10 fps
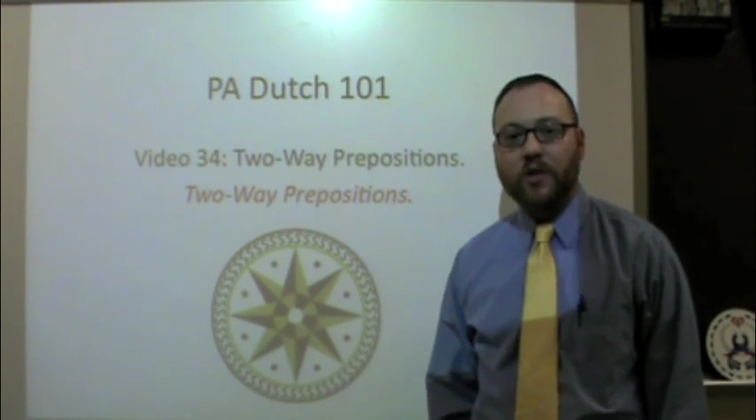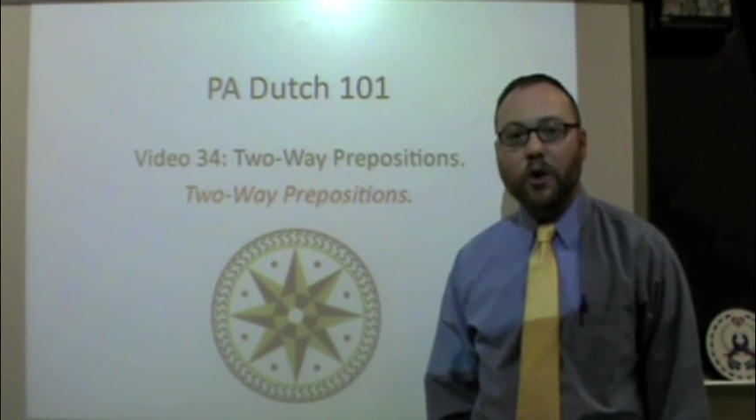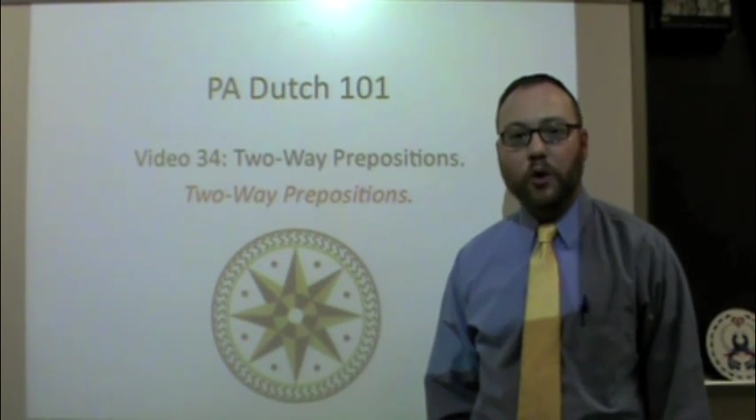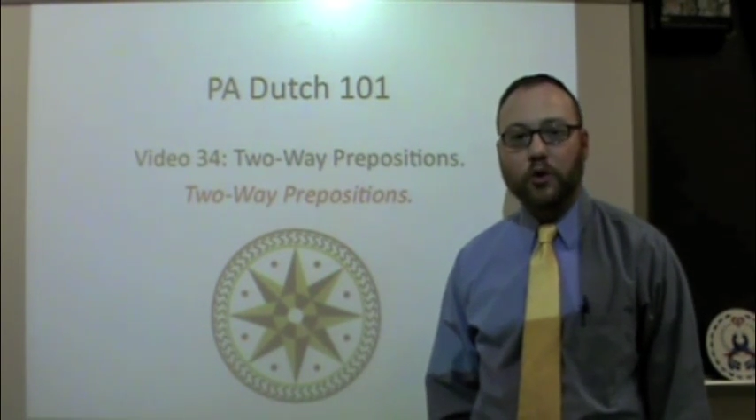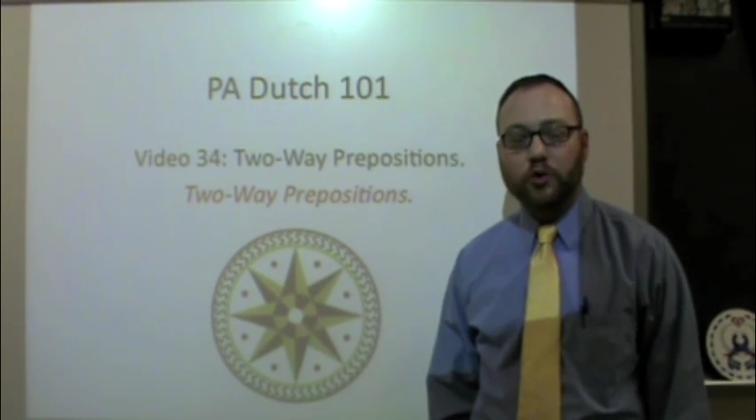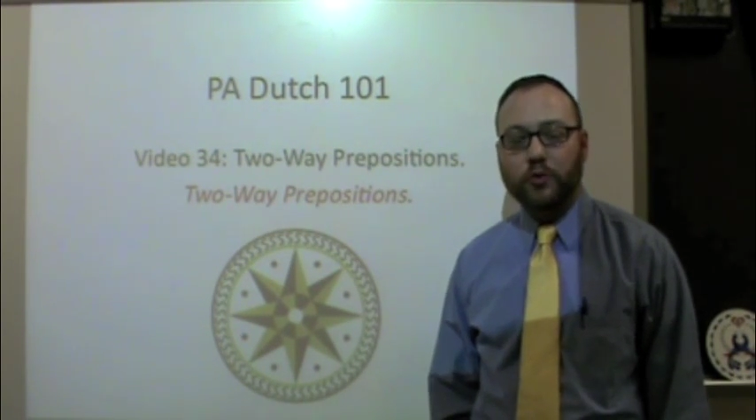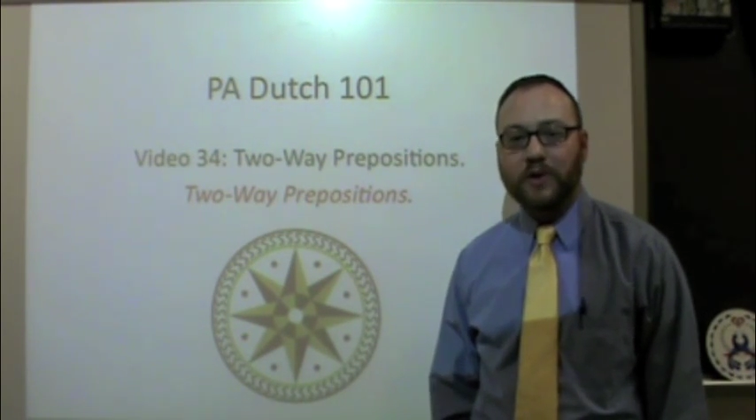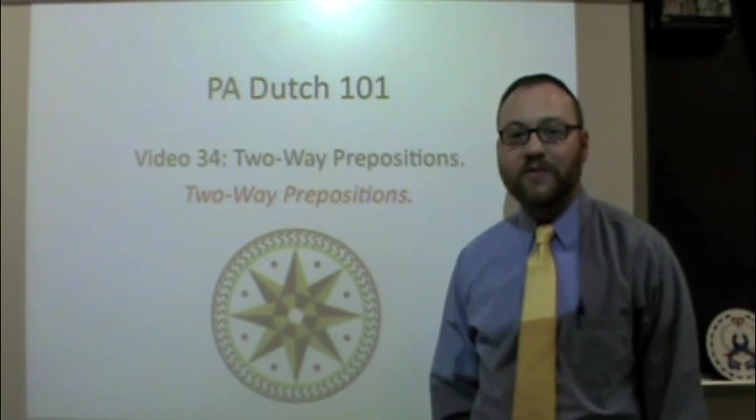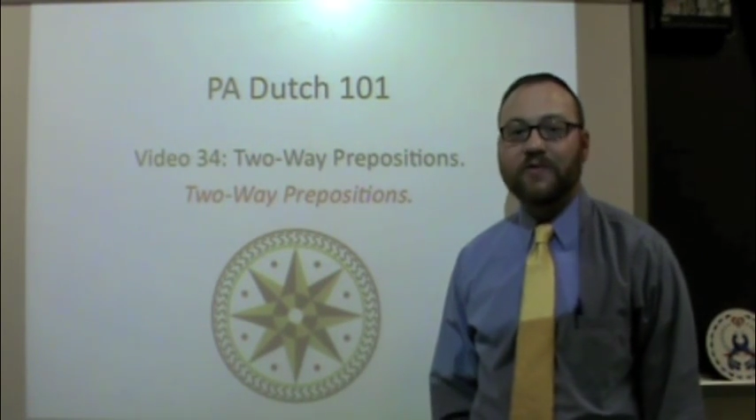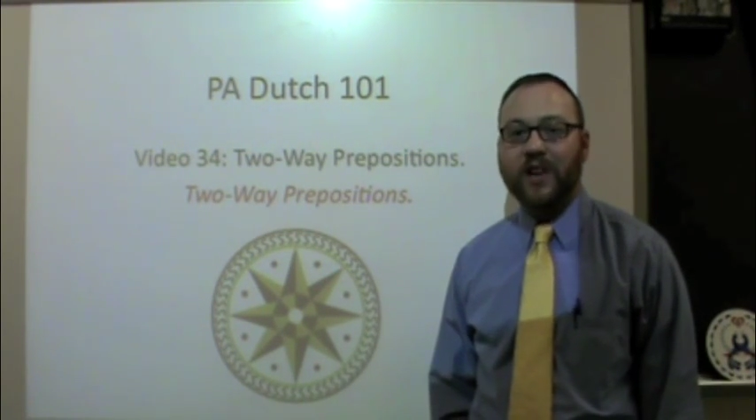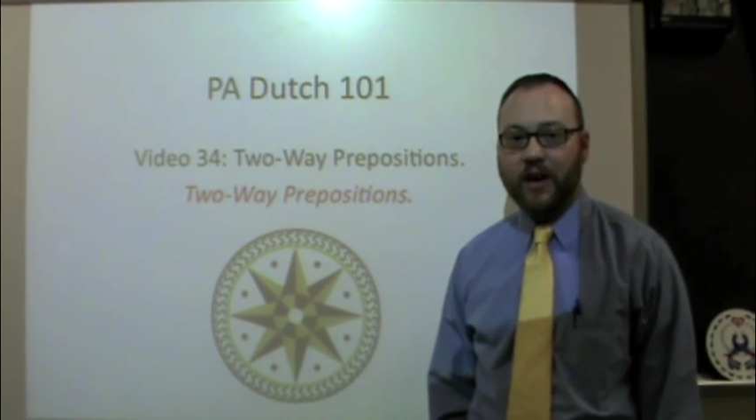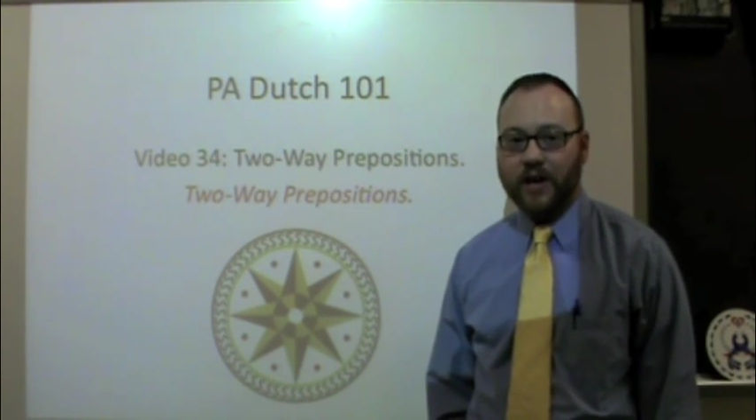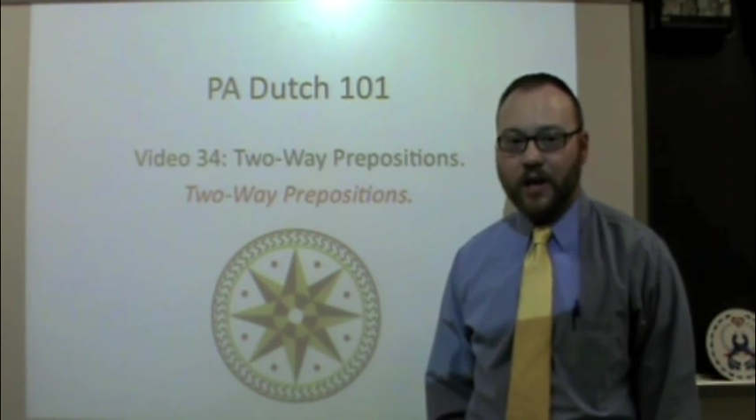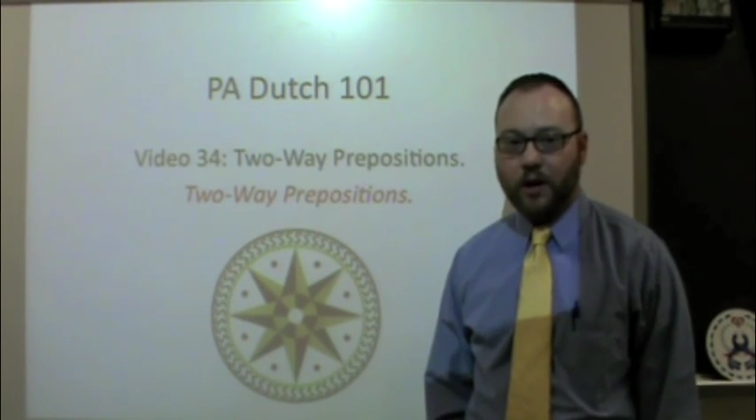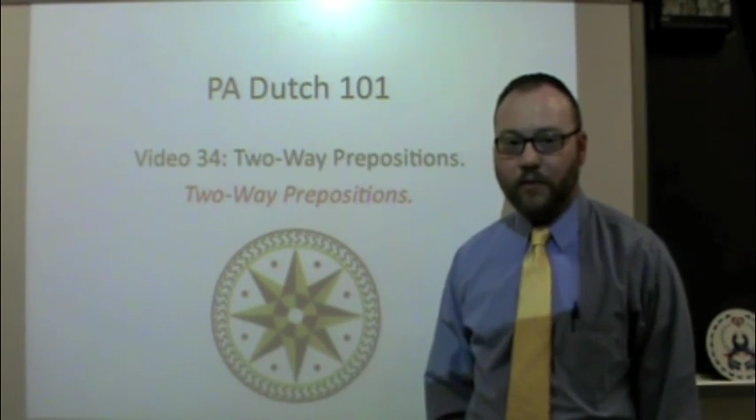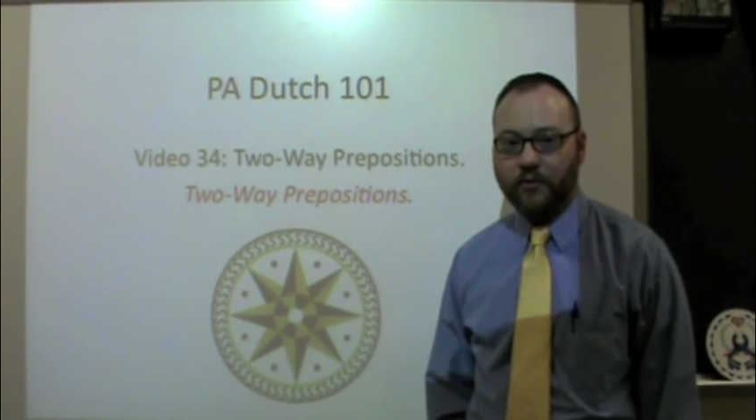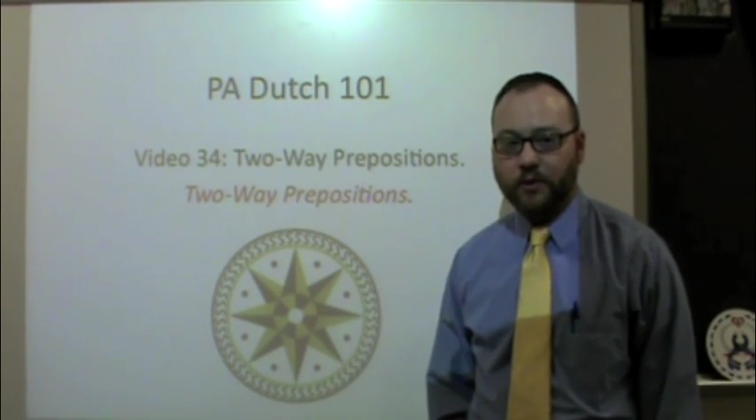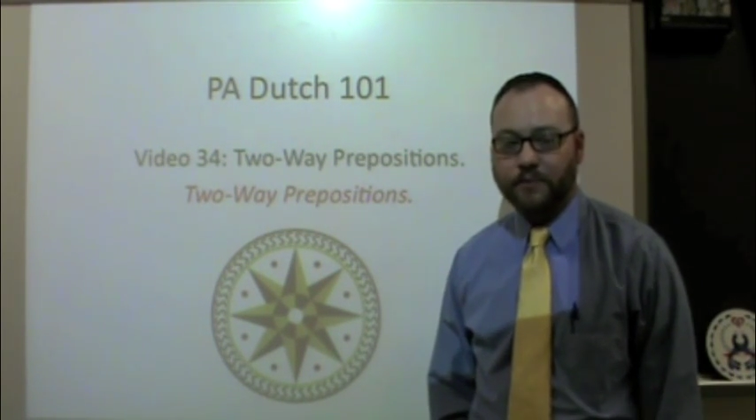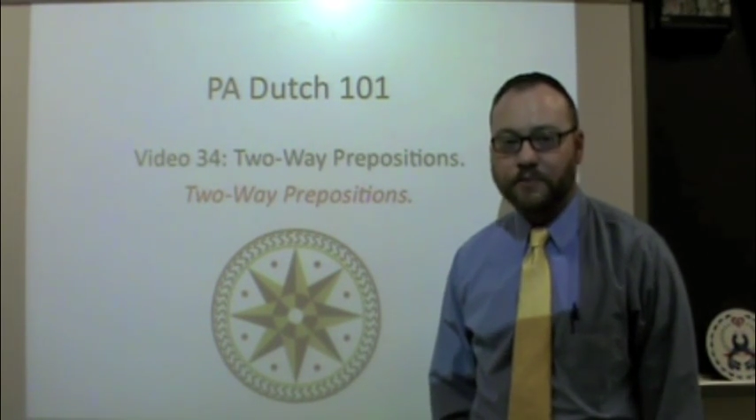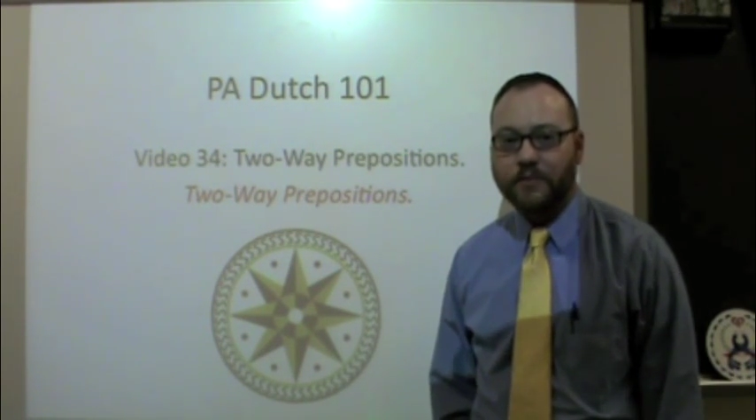Those will be very
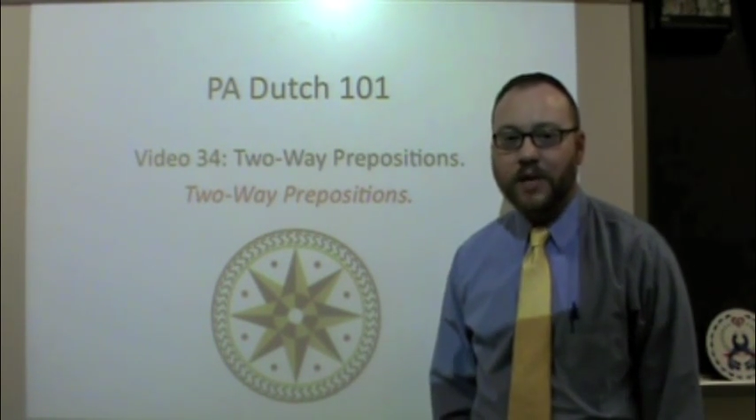helpful